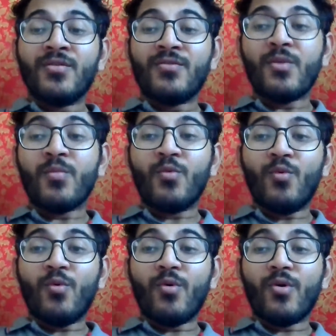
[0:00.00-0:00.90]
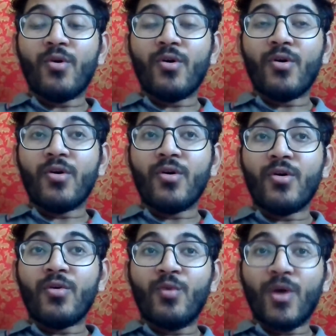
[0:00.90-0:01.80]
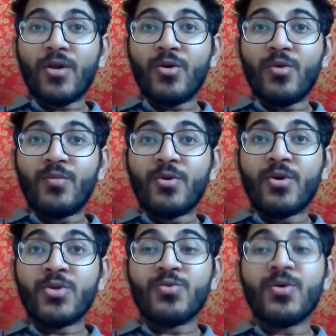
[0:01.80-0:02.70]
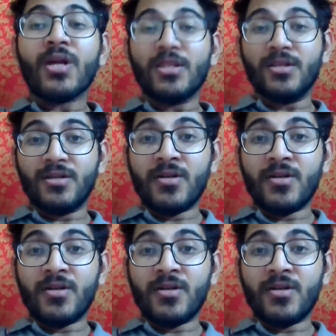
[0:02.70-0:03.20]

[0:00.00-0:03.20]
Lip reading: from one group to another.